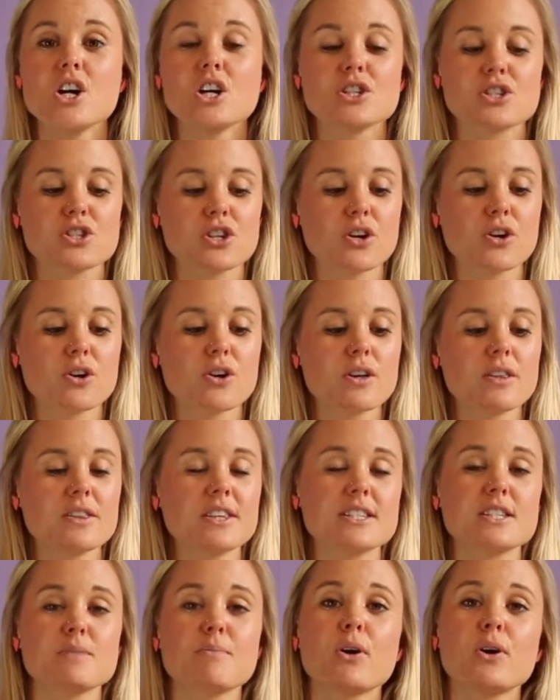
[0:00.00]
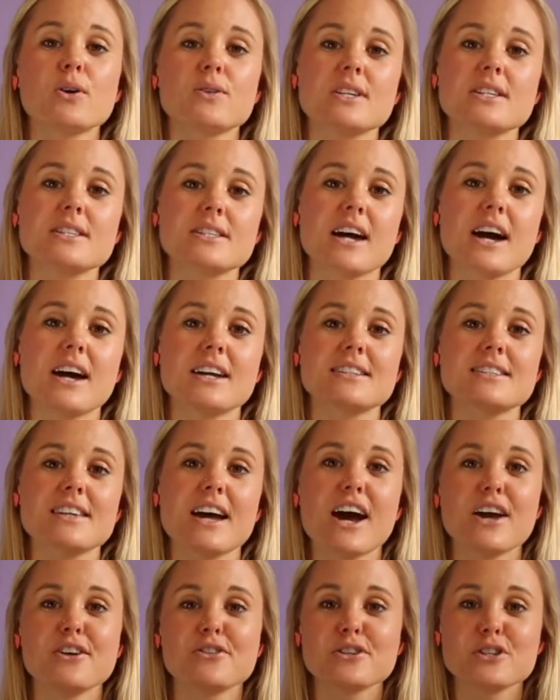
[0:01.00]
So this guide is
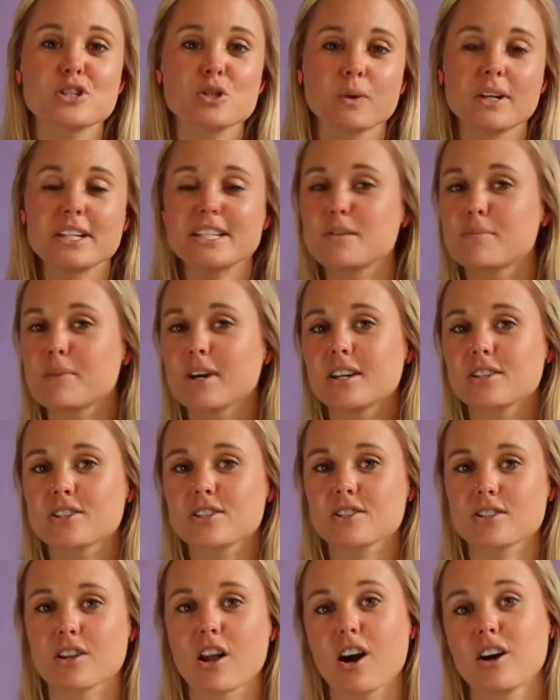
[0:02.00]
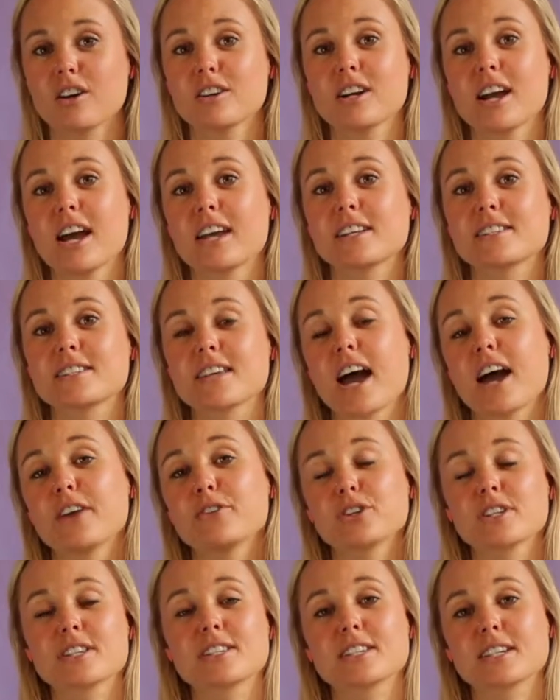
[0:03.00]
120 pages long, and it's
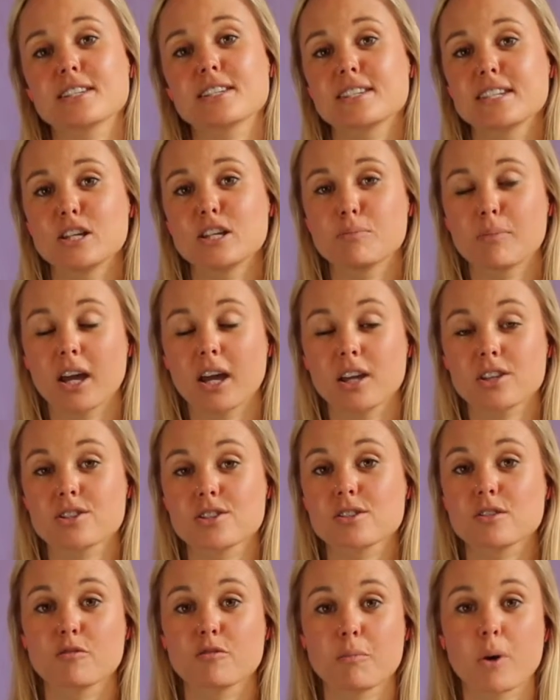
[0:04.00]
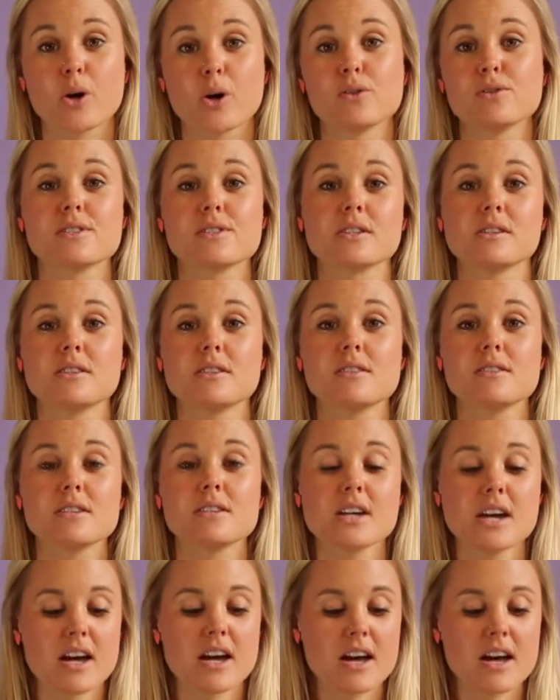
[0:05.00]
116 pages of poses.